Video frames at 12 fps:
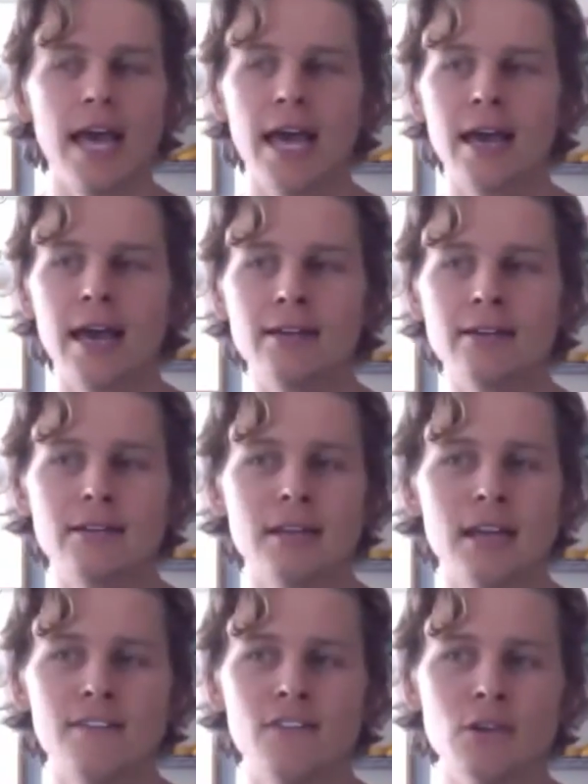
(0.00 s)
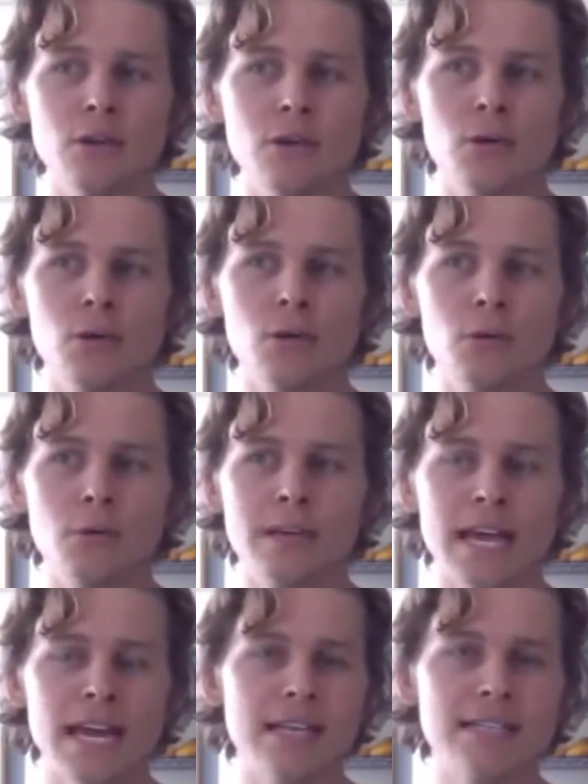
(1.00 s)
And if you
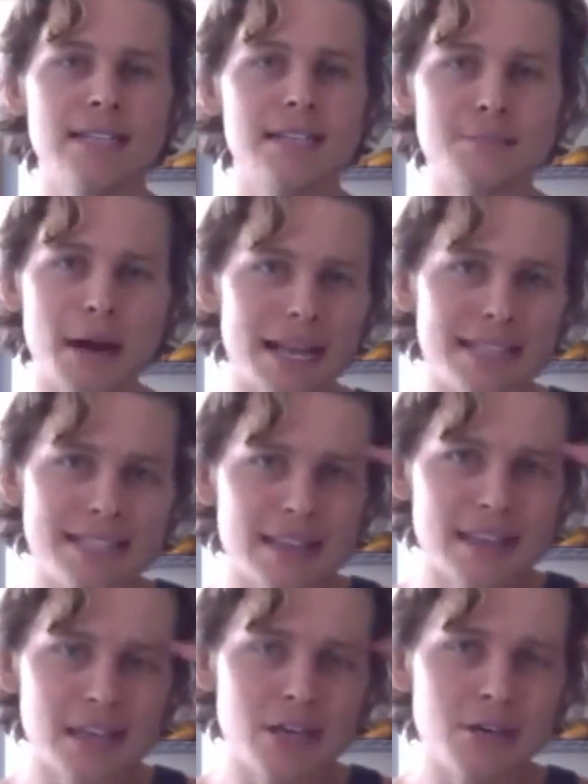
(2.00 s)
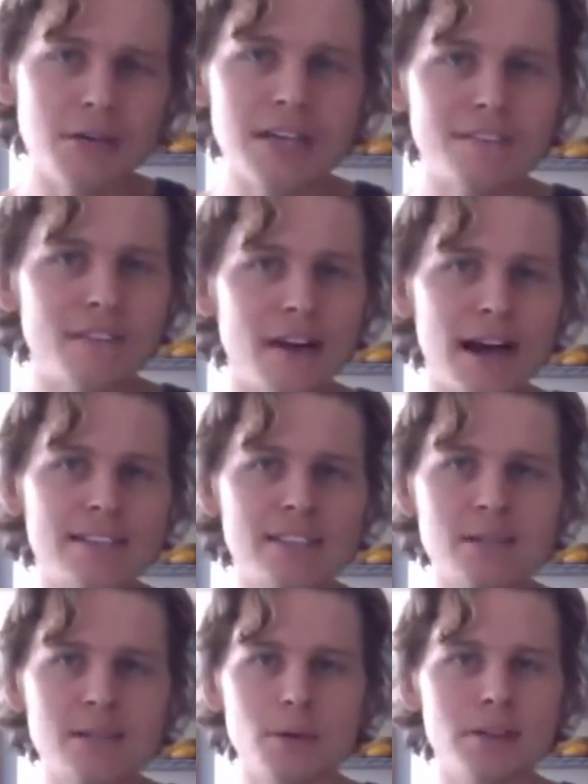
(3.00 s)
get into this mindset that you need to find
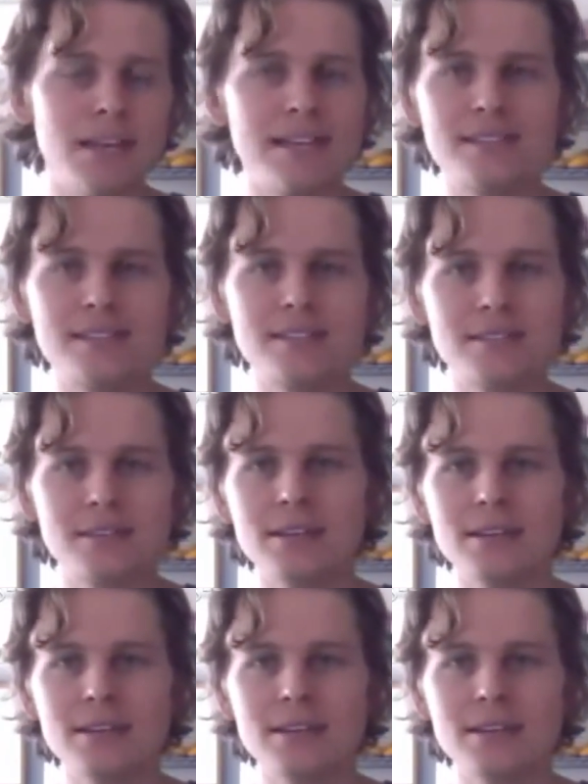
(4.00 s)
someone that's